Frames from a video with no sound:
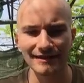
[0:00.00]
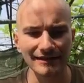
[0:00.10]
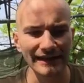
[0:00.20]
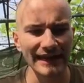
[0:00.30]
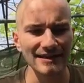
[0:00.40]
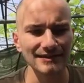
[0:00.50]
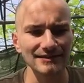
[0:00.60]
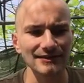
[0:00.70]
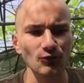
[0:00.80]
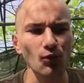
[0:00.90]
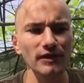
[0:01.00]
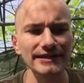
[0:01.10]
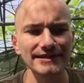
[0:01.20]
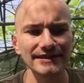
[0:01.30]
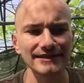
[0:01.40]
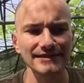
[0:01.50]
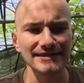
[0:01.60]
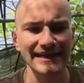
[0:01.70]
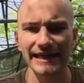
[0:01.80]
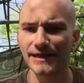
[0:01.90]
And the whole idea
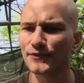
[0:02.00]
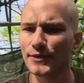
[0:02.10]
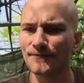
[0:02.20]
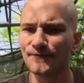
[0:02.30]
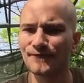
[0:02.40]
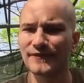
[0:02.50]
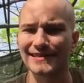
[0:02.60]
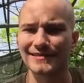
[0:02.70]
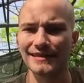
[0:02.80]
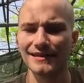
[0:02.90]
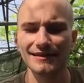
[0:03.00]
is to have them fit.